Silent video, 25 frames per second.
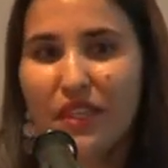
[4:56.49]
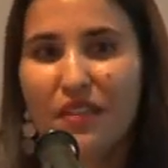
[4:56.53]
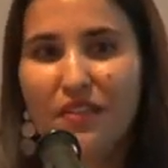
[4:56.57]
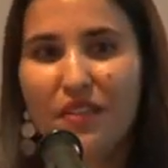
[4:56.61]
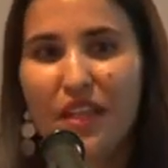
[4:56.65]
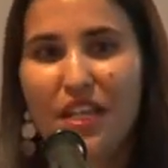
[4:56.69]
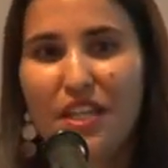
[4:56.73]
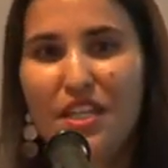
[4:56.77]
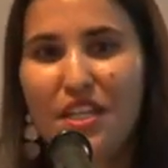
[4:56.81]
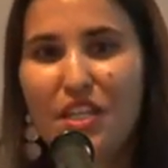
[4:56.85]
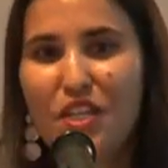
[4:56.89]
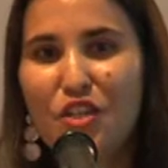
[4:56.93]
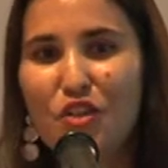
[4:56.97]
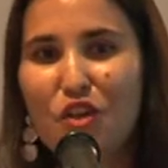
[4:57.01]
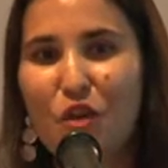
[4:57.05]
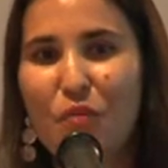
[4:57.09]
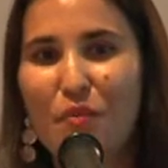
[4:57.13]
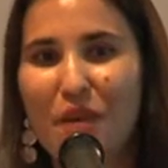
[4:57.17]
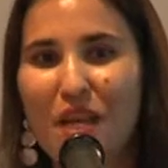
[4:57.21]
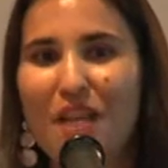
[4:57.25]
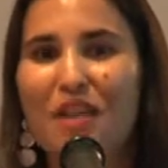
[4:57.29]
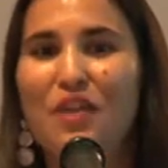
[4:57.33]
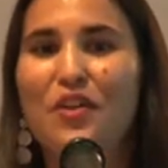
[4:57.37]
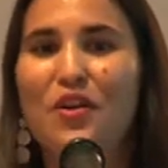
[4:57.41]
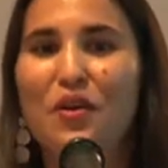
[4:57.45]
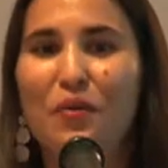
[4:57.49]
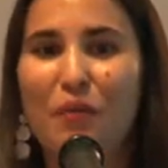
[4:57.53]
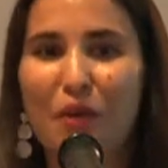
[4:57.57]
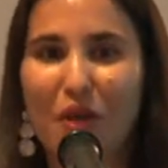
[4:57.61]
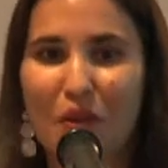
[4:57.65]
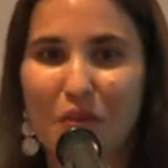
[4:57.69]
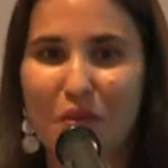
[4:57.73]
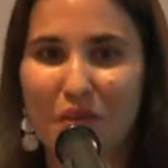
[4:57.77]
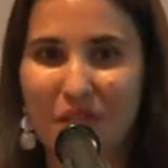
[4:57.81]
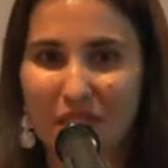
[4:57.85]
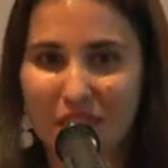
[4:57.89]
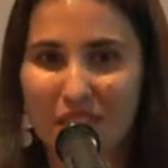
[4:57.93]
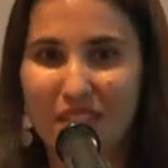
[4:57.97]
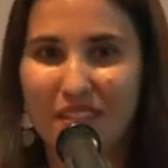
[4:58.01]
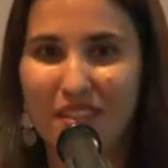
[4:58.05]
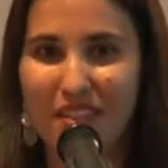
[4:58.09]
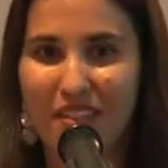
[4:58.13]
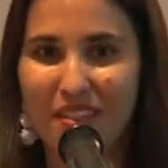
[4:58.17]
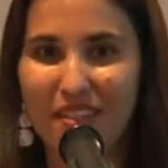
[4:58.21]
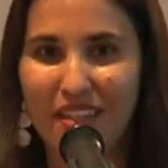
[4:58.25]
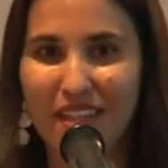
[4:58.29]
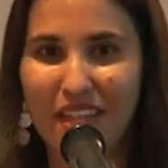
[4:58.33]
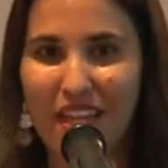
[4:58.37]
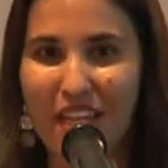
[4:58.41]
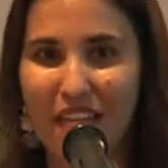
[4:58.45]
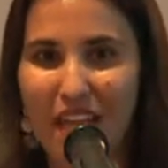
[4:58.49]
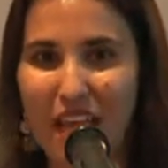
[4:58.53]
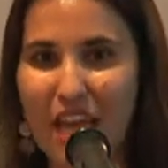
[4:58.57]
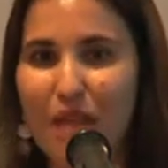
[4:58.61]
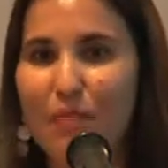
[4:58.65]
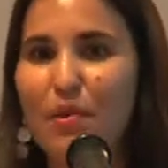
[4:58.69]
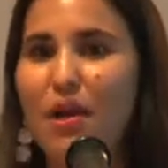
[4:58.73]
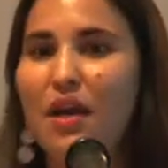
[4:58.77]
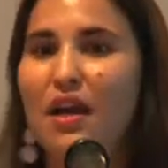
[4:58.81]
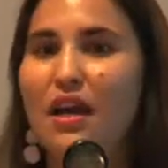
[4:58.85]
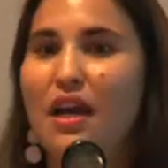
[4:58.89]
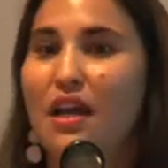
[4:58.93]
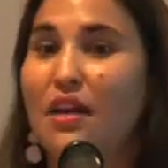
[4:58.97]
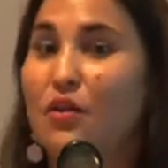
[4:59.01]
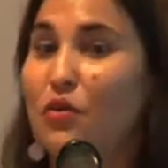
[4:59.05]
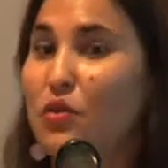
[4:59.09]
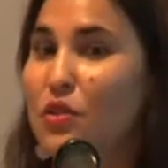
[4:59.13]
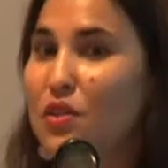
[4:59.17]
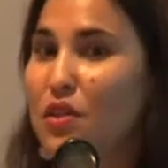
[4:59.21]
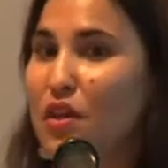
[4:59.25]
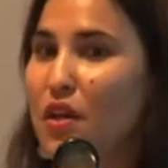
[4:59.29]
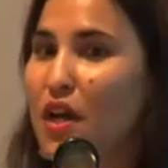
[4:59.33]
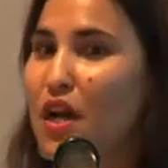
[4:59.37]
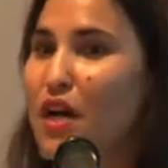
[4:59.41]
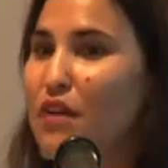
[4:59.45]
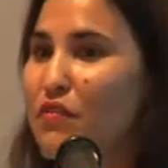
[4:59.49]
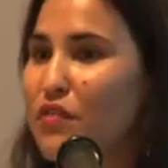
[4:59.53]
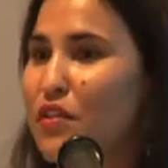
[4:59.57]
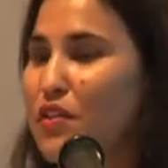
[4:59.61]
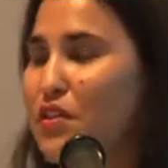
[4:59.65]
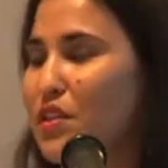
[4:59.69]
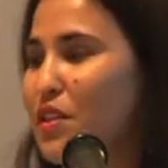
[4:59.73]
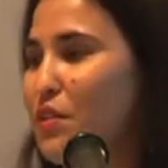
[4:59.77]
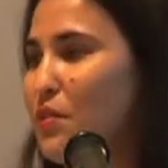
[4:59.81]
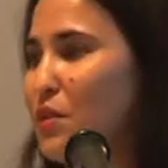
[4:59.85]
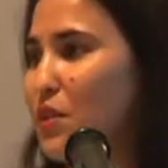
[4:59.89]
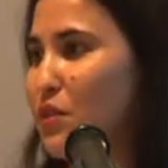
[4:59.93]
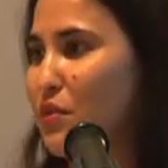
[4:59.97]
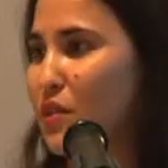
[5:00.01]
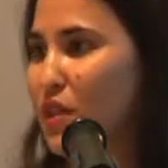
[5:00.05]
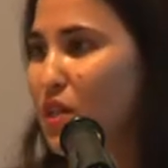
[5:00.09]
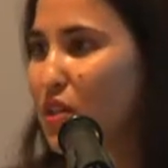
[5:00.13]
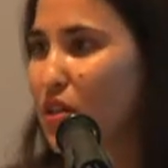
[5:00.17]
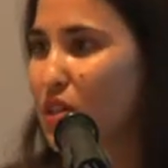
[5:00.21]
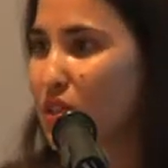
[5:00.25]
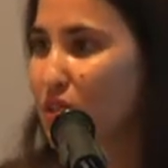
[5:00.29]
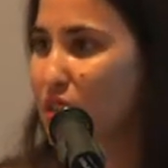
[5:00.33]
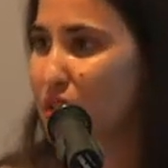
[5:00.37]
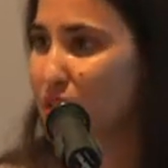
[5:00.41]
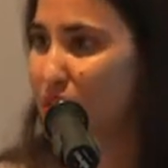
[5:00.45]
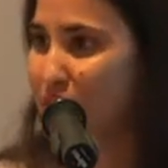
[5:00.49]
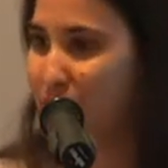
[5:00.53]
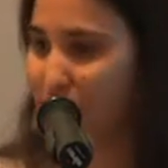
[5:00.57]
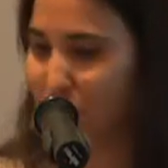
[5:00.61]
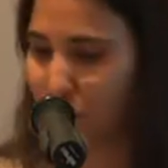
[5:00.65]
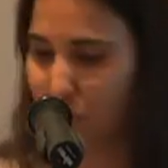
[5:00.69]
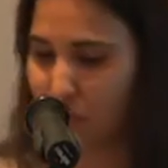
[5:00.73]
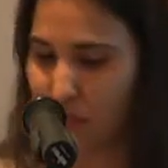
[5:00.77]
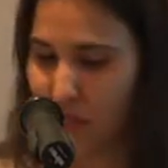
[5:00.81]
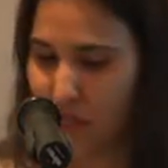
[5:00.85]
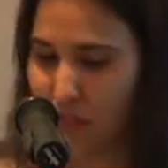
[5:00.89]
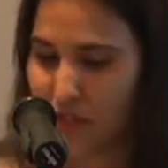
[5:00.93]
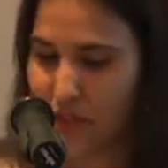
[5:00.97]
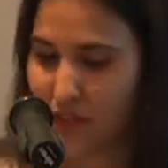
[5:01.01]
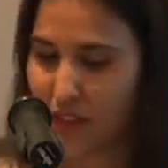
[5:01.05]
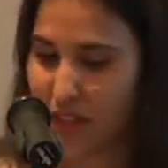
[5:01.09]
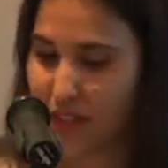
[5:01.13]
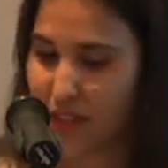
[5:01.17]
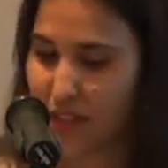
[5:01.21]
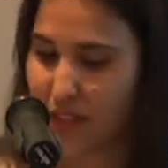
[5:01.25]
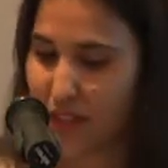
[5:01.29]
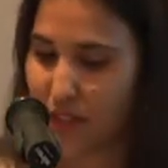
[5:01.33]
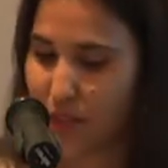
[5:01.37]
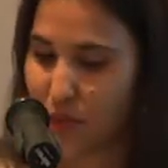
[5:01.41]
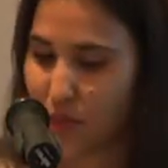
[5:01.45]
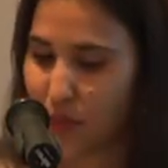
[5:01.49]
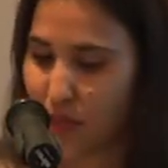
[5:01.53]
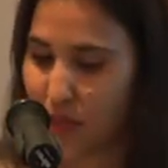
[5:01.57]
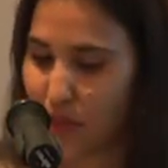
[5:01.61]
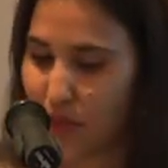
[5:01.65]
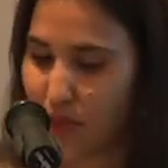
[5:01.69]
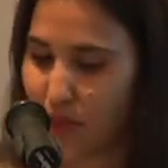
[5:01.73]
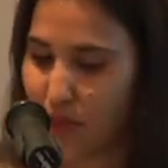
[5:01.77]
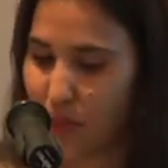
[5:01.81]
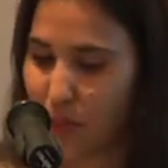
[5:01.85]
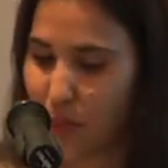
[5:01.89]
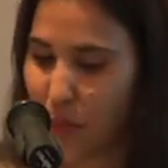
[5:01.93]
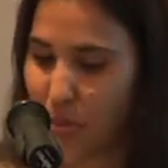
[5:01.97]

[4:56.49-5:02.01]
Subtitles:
they did drop in, when I was in labour and also after, so it was really nice to see a familiar face as well.